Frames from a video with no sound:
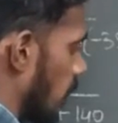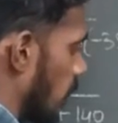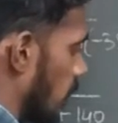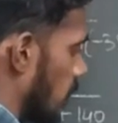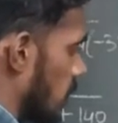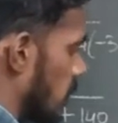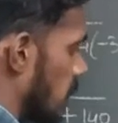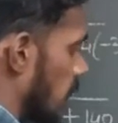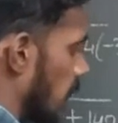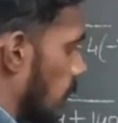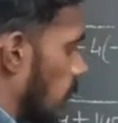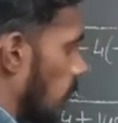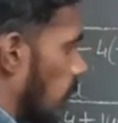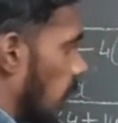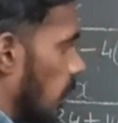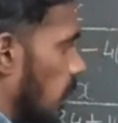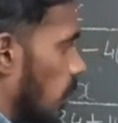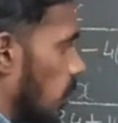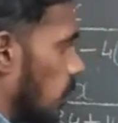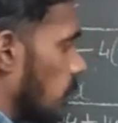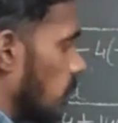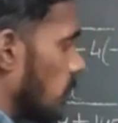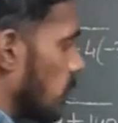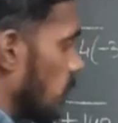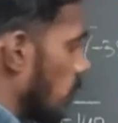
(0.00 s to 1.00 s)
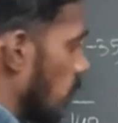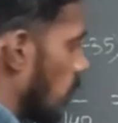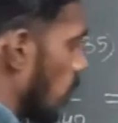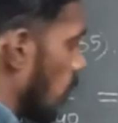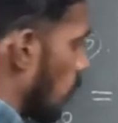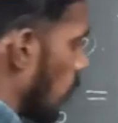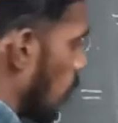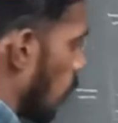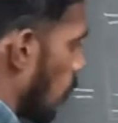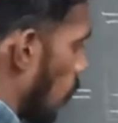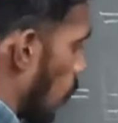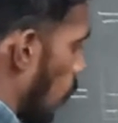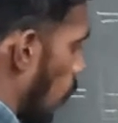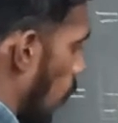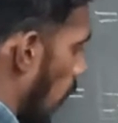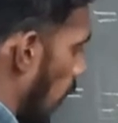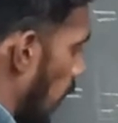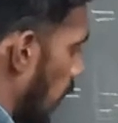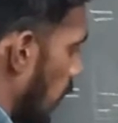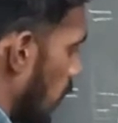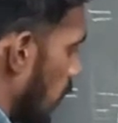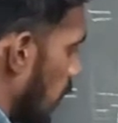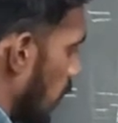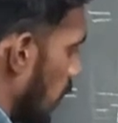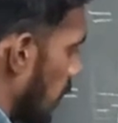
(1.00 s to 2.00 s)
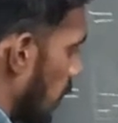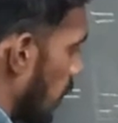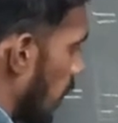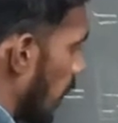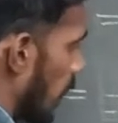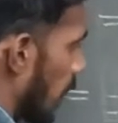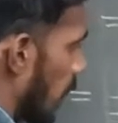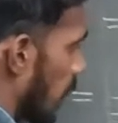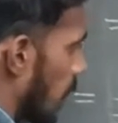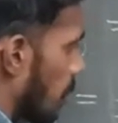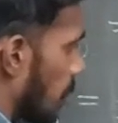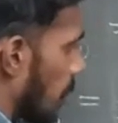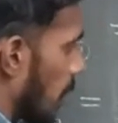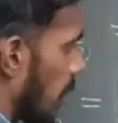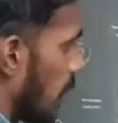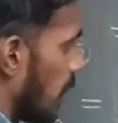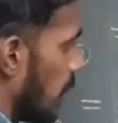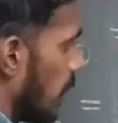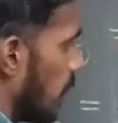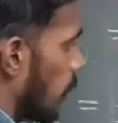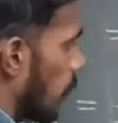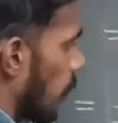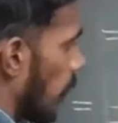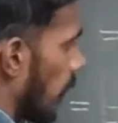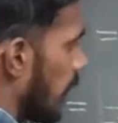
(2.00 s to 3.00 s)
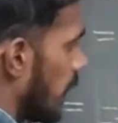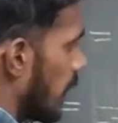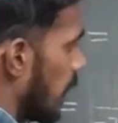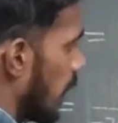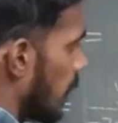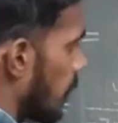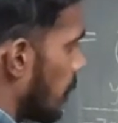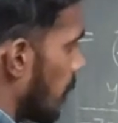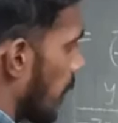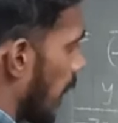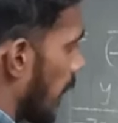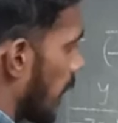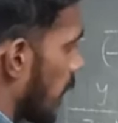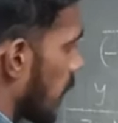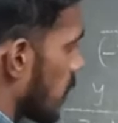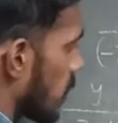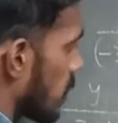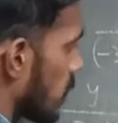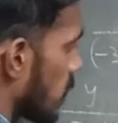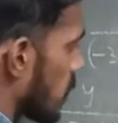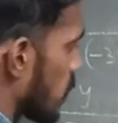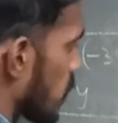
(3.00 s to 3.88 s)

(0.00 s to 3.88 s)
is equal to 1 divided by 20 minus